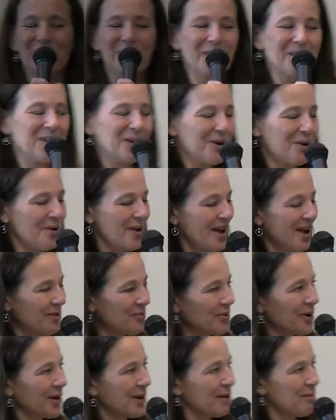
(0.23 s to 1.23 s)
we're going to go ahead
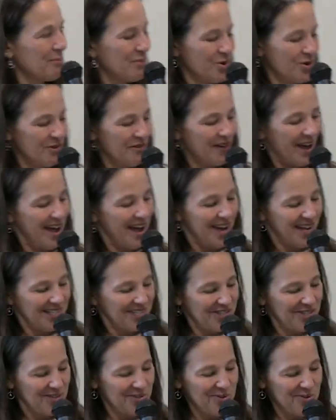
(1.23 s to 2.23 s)
and we're going to move on
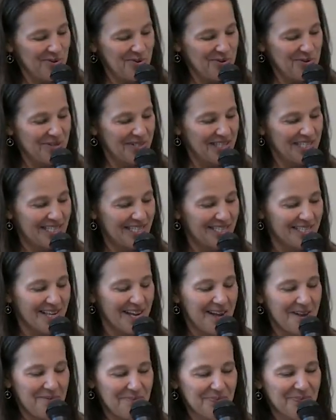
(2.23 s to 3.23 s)
to
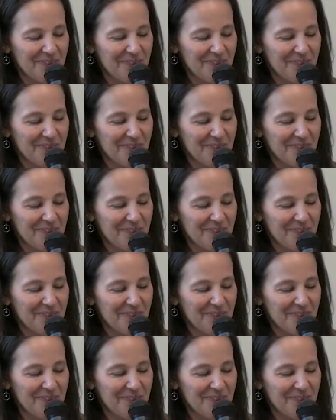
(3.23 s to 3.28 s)
Lisa.